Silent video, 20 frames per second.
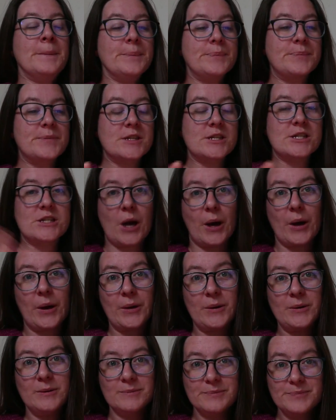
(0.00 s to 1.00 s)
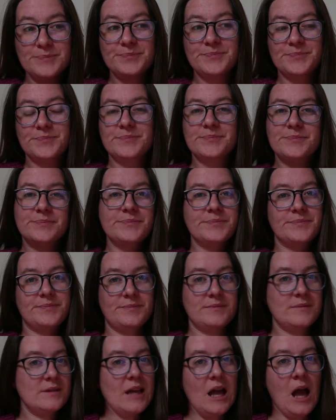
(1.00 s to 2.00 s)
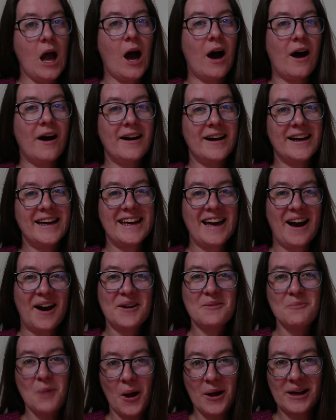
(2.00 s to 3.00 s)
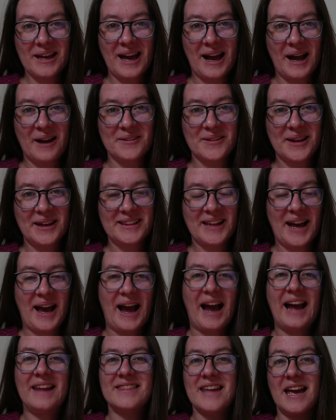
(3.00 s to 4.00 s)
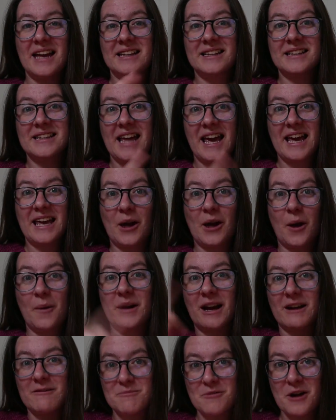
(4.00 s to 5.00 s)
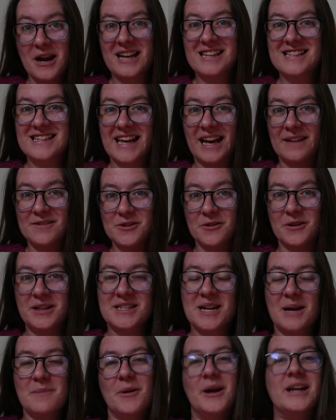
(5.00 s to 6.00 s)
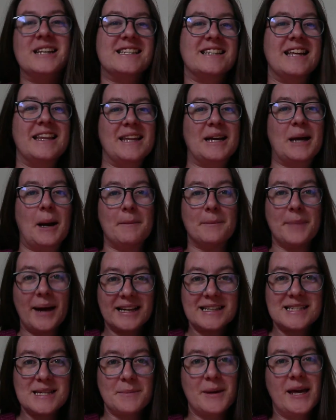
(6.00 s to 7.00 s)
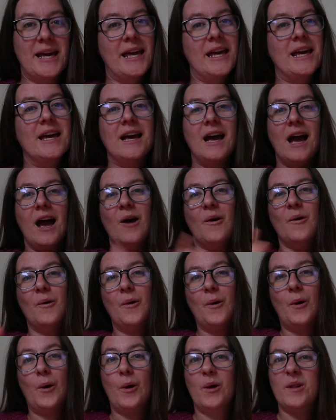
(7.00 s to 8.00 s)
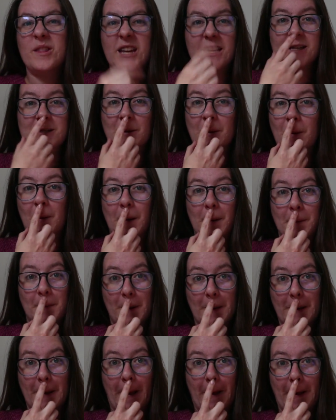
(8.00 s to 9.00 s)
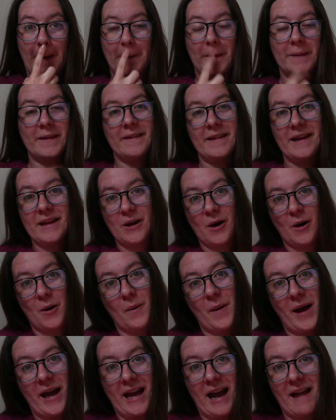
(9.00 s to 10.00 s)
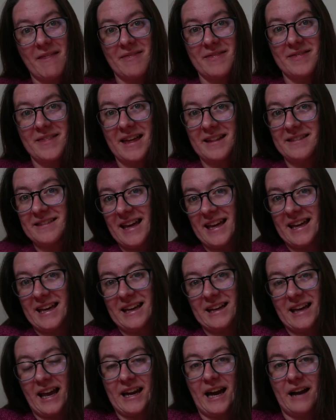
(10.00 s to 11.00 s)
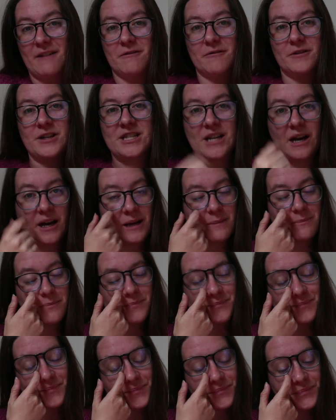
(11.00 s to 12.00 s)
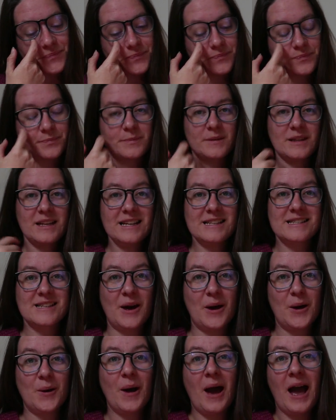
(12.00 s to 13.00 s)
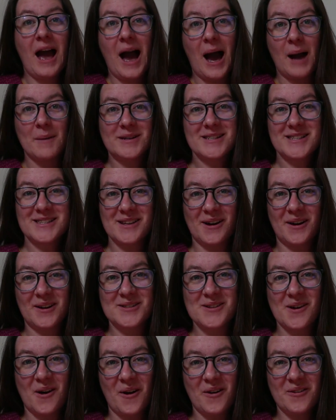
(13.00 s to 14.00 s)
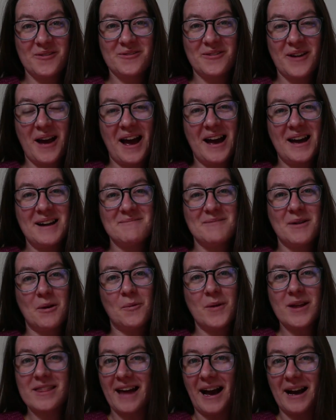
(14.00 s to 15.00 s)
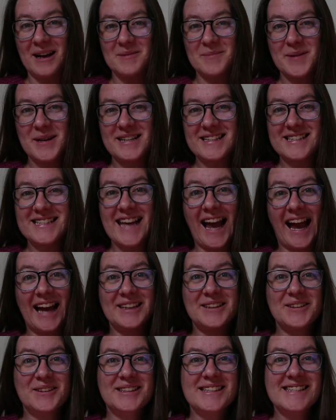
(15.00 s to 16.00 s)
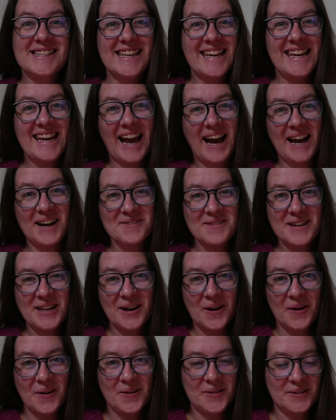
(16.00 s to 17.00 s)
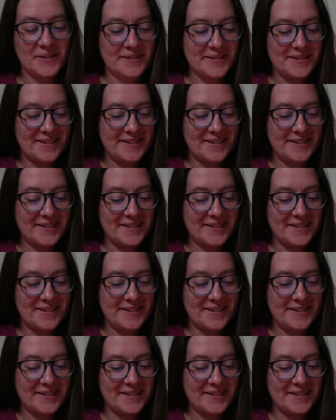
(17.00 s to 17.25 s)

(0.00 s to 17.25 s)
So I, I work it out like that and then they and have breaks and they have screen time breaks and then they come back to me or they do it all in one go and then they go away and then they can have free time. So I'm going to start off um, with Albert and you can see how we got on.